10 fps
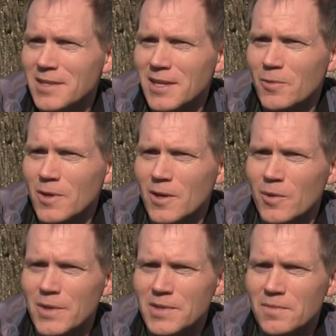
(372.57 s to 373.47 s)
They were
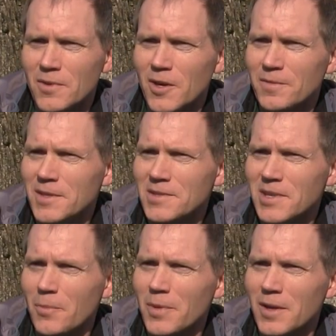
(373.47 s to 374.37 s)
always involved in
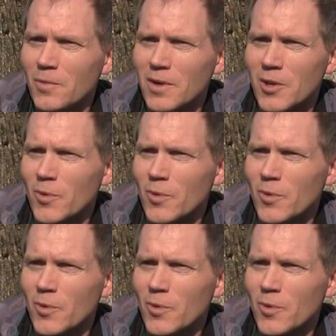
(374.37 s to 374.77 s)
something where they